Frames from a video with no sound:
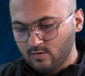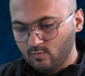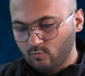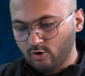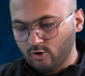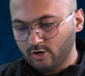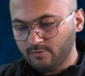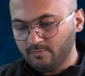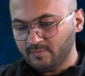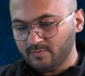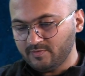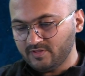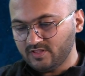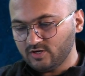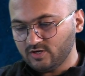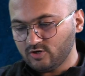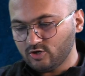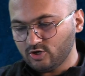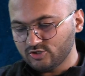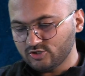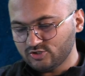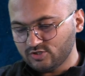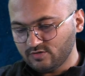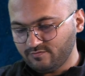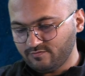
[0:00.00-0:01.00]
What may be the
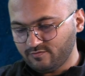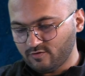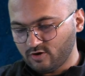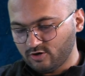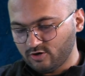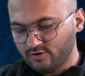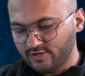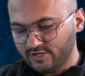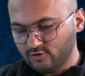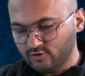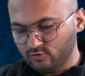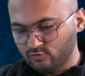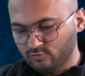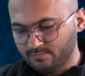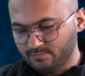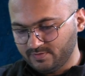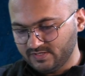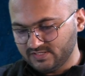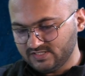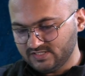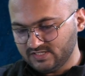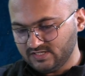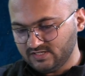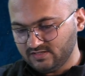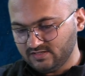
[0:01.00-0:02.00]
cause of following O
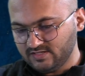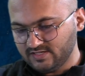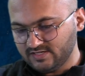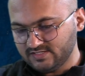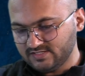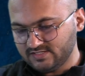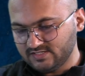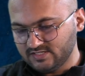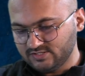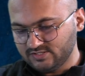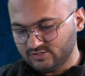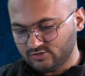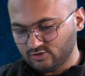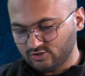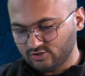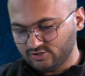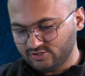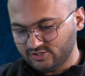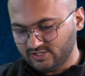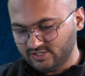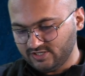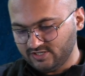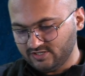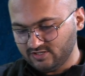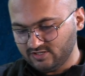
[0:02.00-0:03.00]
P G? There is
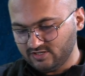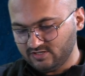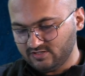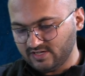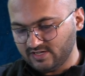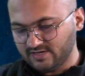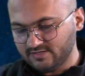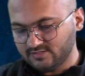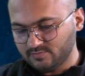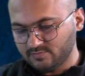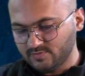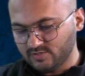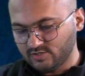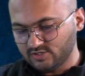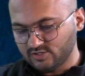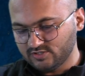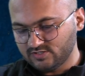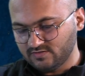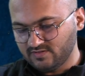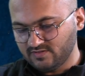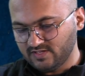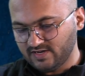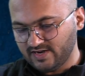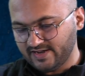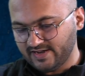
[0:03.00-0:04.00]
distortion here. That's because
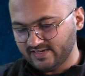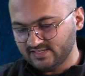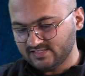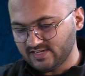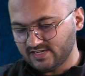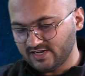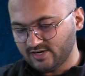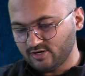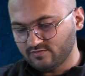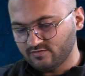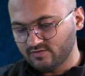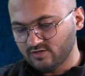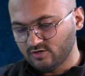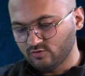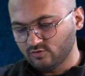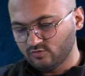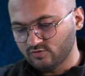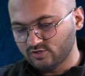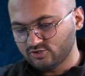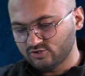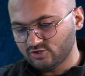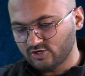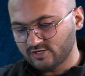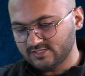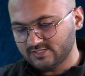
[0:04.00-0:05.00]
of the right side of the
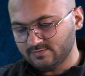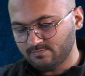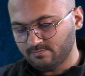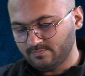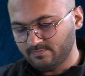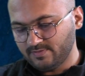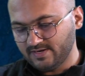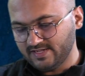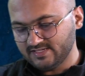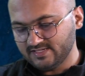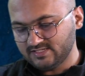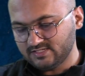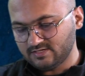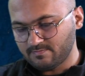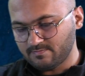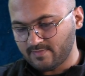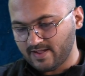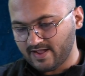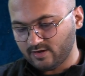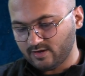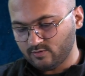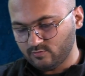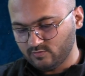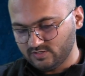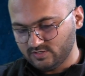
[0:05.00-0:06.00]
lower jaw is placed
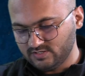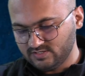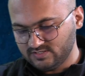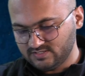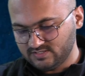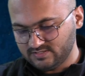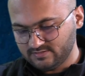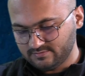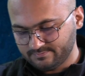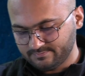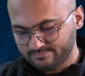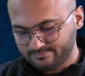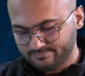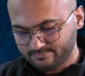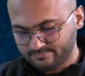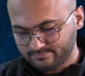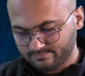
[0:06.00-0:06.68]
backwards.